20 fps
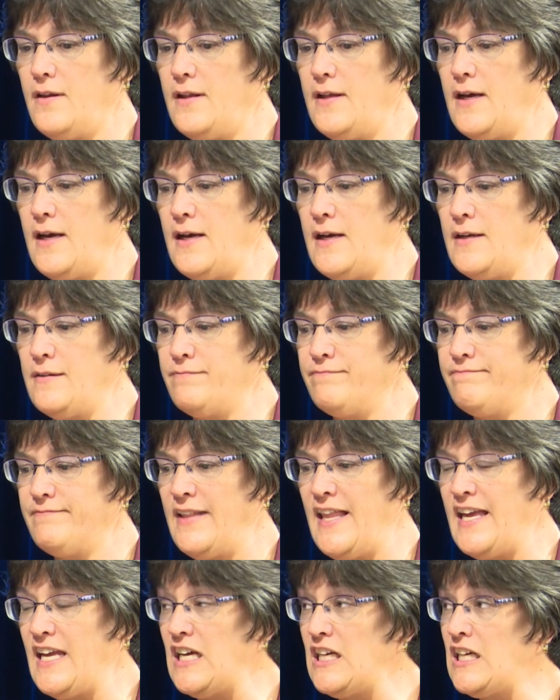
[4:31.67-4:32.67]

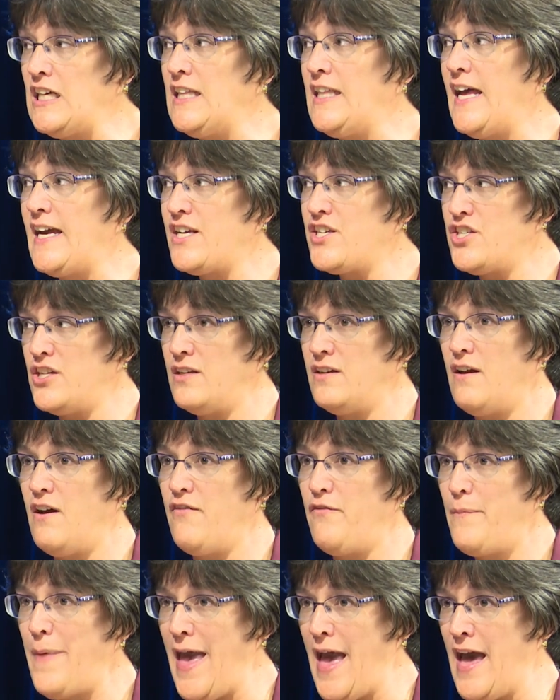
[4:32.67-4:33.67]
like a collection
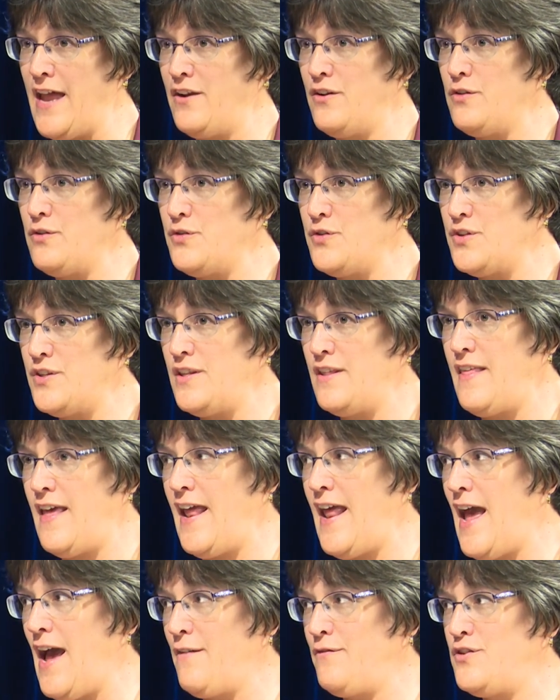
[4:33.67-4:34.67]
of patterns
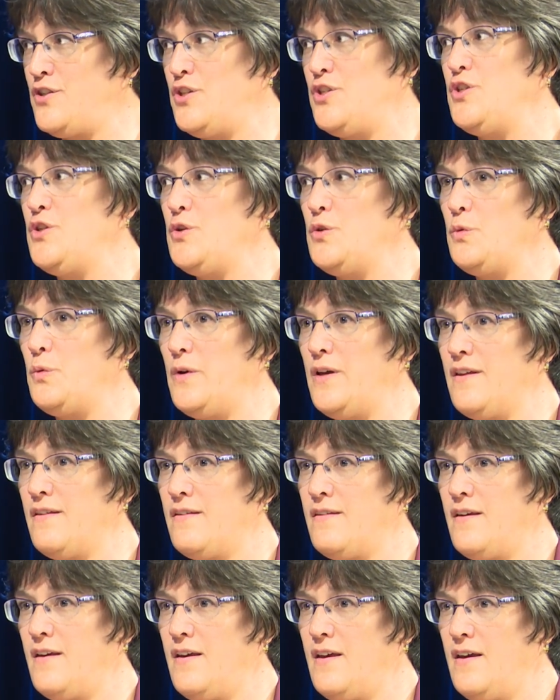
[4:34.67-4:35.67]
that have to do
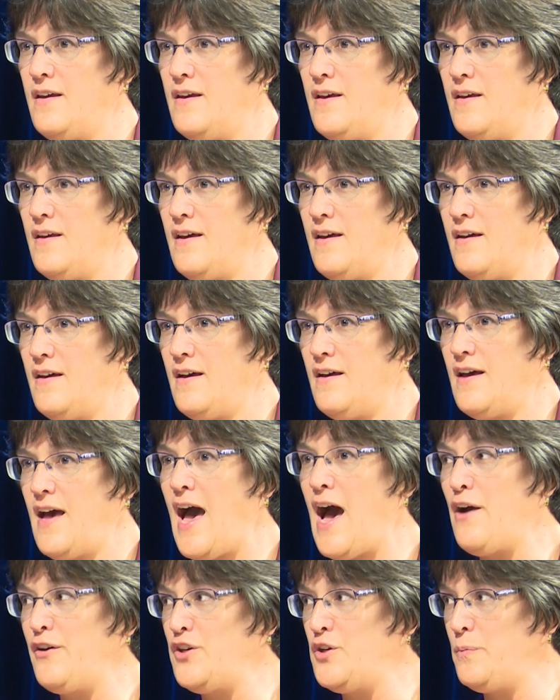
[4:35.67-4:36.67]
with
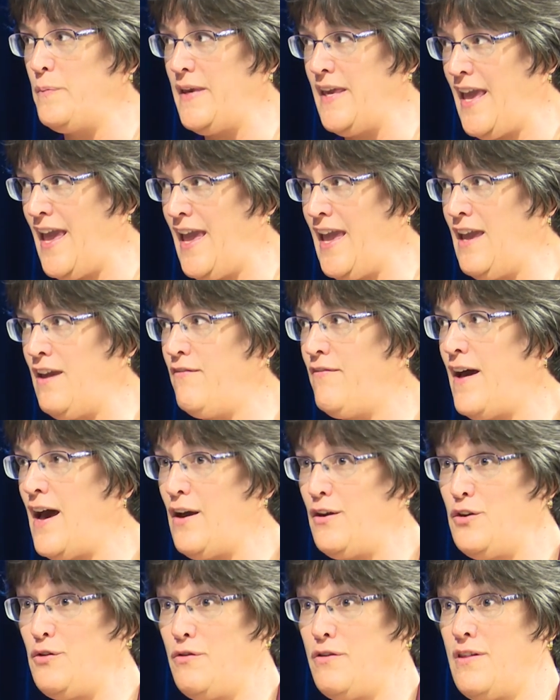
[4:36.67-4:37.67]
how you behave, how
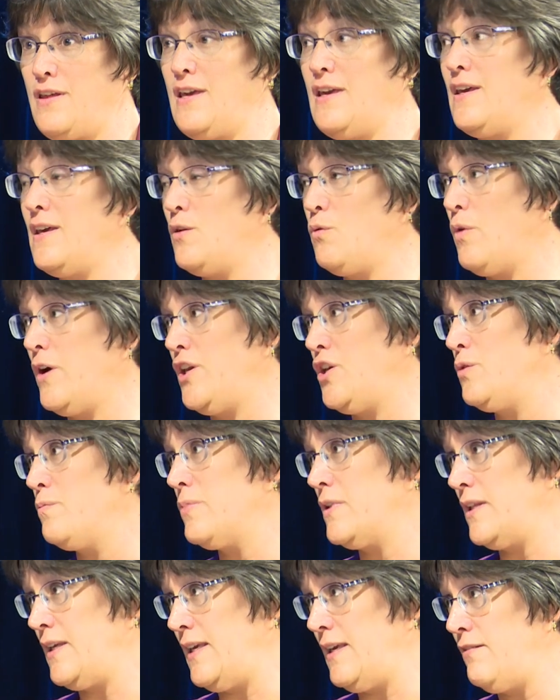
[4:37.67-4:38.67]
you think, and what you
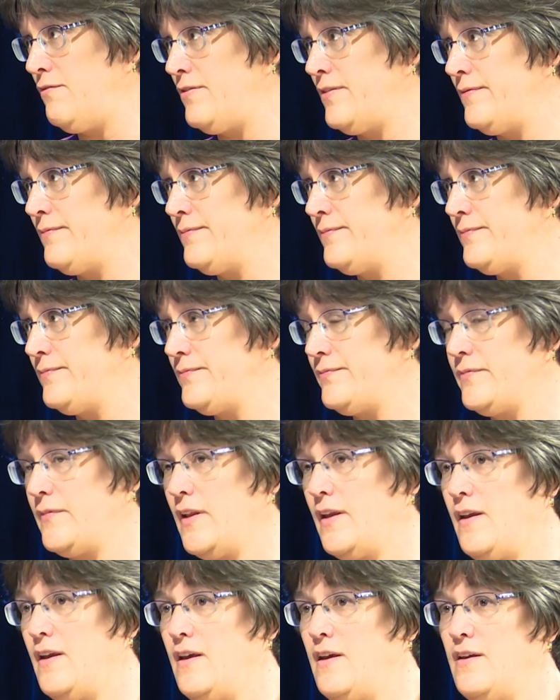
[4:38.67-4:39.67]
believe?
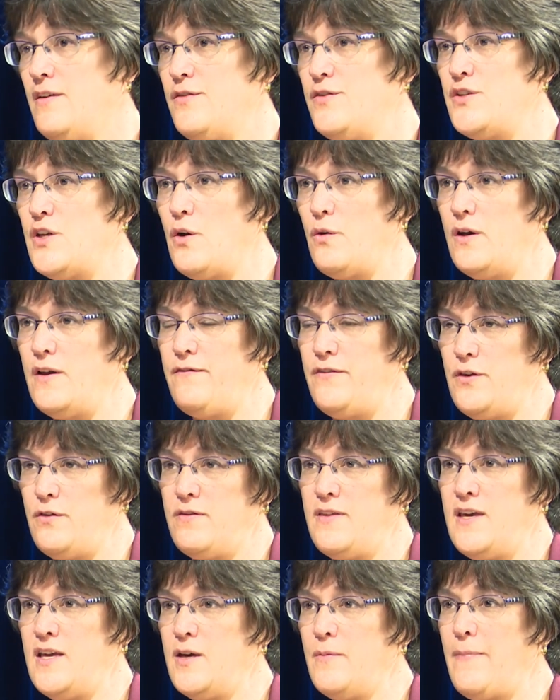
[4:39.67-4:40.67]
So if you
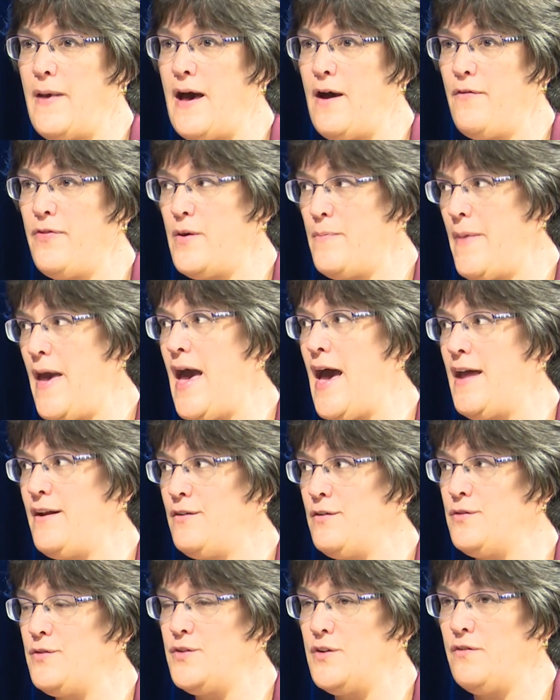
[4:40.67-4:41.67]
think about the
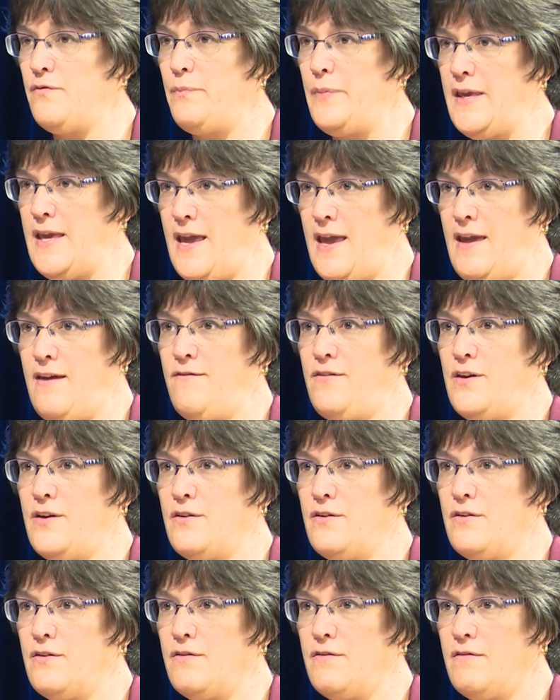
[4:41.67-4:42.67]
patterns of
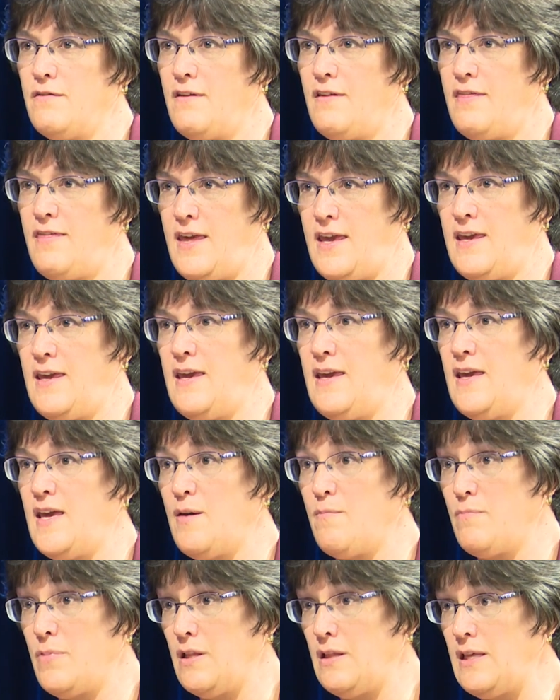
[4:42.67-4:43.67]
behavior, thinking,
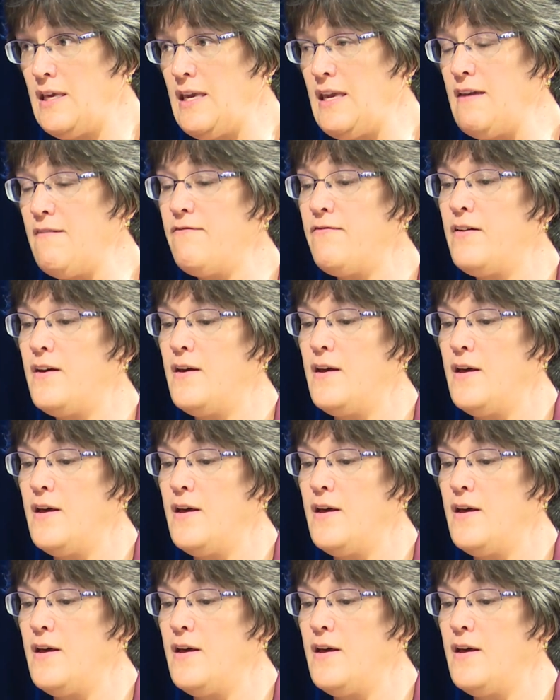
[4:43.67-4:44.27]
and belief,